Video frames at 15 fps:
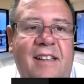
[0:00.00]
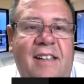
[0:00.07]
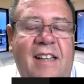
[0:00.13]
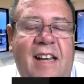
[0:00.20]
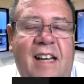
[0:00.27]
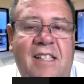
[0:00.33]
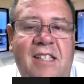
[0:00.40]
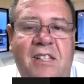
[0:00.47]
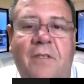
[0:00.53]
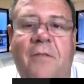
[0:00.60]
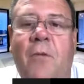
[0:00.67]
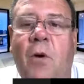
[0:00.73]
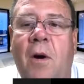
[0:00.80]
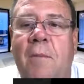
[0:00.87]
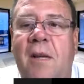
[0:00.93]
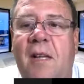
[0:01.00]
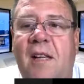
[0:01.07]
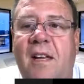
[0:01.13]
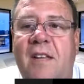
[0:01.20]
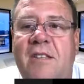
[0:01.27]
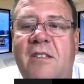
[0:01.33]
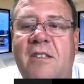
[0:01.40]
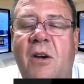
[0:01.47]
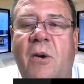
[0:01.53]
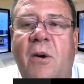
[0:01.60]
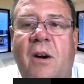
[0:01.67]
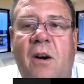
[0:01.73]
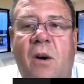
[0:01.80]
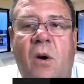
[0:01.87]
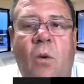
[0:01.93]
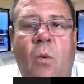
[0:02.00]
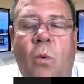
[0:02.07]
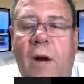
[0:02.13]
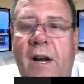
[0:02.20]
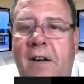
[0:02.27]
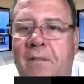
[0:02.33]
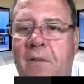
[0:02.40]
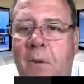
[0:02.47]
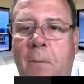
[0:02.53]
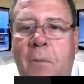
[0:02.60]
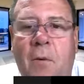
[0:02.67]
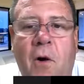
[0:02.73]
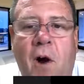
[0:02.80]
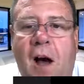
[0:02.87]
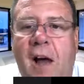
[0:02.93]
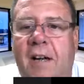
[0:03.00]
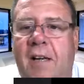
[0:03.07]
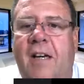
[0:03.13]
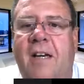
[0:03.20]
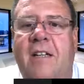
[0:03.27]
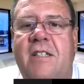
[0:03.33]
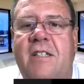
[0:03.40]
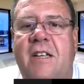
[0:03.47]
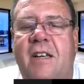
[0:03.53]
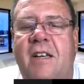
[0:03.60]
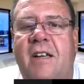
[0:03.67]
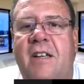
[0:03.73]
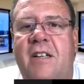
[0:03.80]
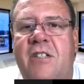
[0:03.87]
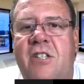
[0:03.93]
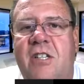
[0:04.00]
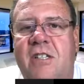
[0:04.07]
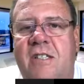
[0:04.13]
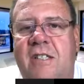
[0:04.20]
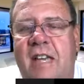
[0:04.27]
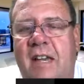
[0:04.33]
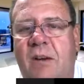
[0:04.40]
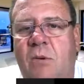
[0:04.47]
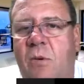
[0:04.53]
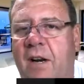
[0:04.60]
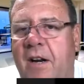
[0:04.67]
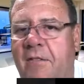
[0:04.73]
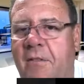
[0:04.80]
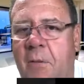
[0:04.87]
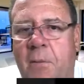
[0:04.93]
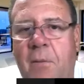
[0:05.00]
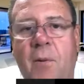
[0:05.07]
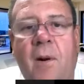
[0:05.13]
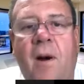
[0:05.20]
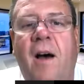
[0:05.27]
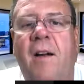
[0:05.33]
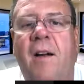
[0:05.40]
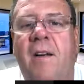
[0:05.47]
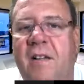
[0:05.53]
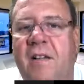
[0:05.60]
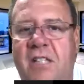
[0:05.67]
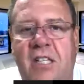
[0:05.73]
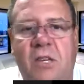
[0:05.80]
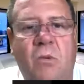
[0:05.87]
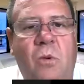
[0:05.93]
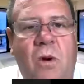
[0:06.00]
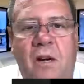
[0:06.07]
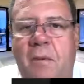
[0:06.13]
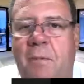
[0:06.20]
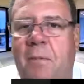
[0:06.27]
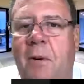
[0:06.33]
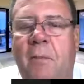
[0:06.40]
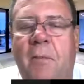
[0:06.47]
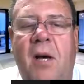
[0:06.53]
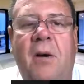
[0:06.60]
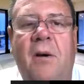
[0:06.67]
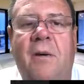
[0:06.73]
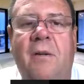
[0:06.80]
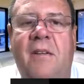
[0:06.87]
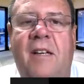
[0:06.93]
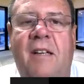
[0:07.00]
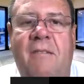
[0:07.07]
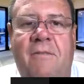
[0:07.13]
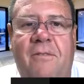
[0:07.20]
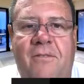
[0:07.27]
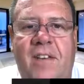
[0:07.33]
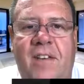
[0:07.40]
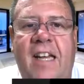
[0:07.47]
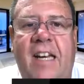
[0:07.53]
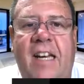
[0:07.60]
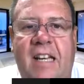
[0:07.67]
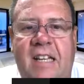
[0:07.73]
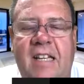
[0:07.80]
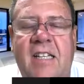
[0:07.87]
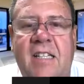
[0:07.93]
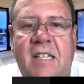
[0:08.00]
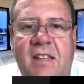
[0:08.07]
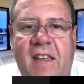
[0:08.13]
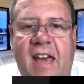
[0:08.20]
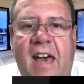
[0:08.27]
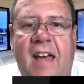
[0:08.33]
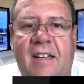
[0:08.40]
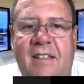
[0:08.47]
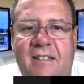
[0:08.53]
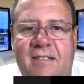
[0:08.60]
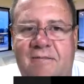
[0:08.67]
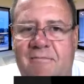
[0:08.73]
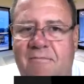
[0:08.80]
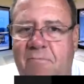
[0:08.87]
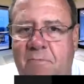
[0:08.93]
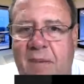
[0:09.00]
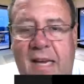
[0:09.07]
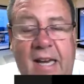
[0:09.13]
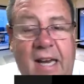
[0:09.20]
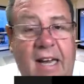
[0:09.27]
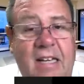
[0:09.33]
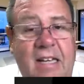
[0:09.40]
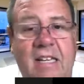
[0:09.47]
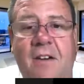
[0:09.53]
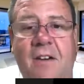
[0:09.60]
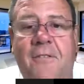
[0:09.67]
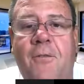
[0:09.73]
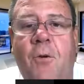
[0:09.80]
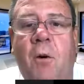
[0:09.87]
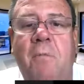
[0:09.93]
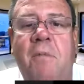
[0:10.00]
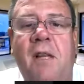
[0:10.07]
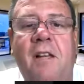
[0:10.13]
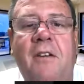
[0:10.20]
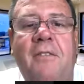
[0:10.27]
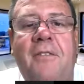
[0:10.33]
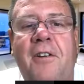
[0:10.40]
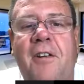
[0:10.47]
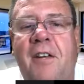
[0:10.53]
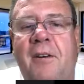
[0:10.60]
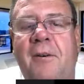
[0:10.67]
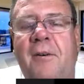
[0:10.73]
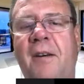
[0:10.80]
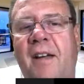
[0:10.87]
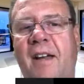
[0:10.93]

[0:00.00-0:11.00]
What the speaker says: And that's the formula. So whatever product, just take whatever product you want to promote and fit it into that big idea formula for you.